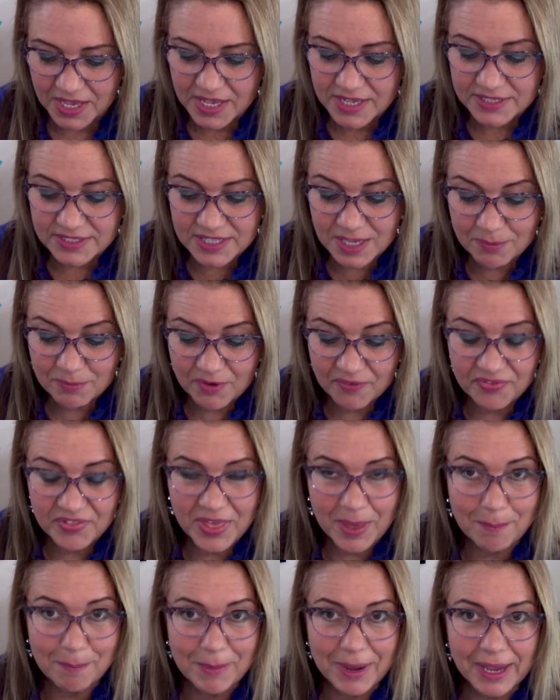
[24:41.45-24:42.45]
Some of
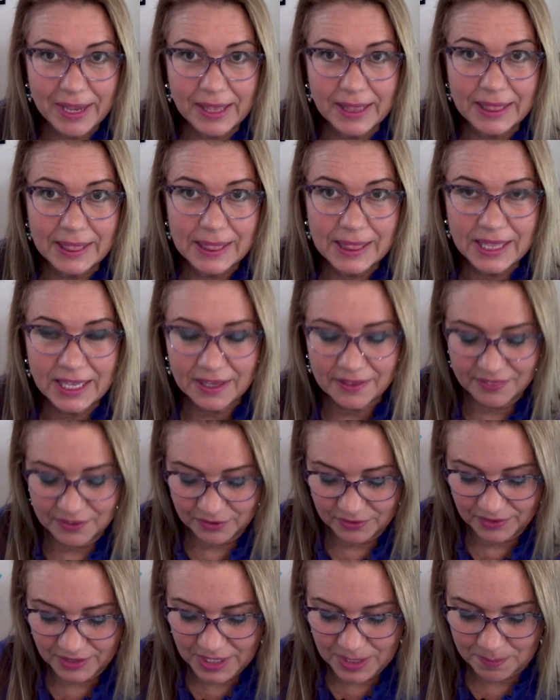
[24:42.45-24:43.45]
them might lick
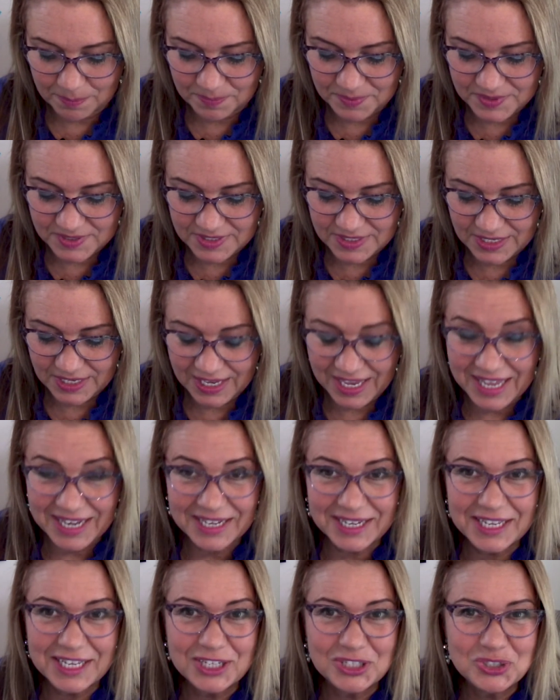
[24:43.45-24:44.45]
their lips
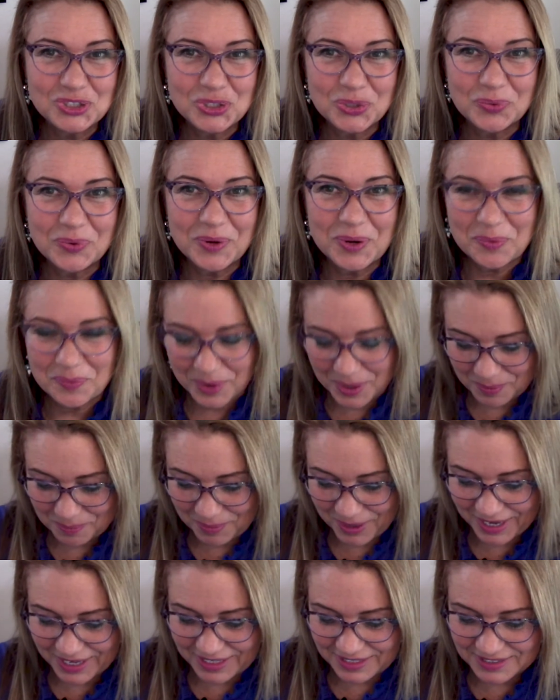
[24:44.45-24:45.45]
and eat you in one
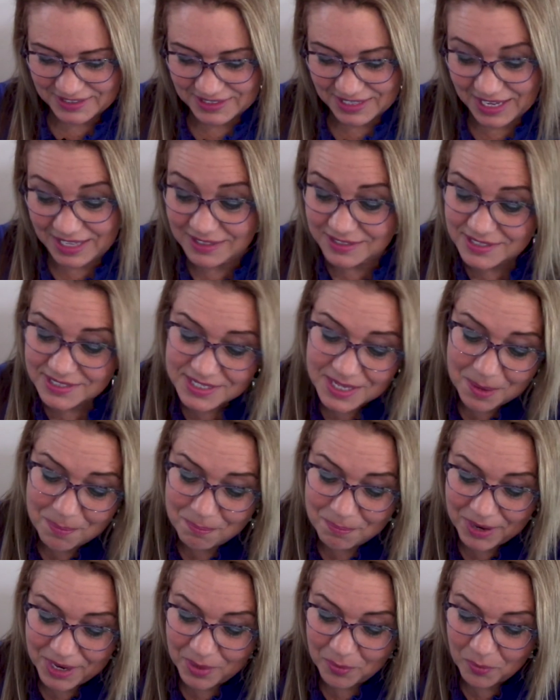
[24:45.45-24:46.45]
bite, and some
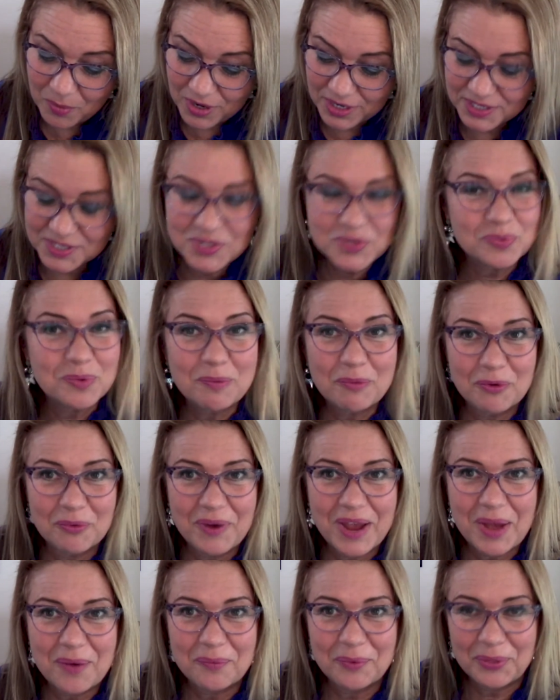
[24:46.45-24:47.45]
might want to swim
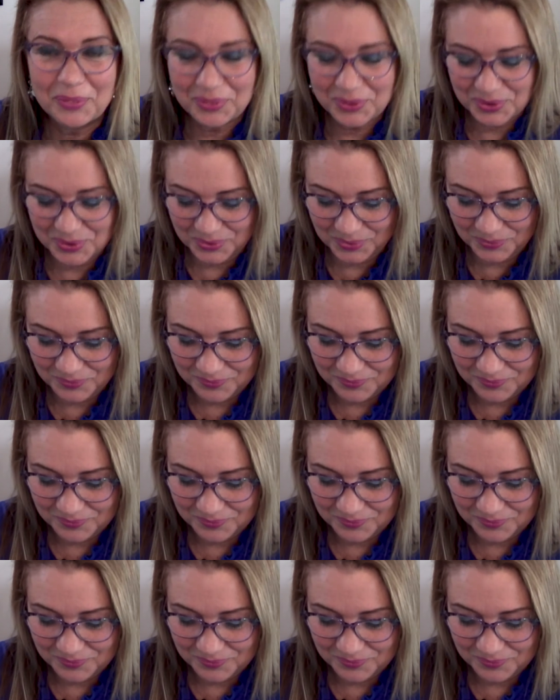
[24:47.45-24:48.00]
around with you.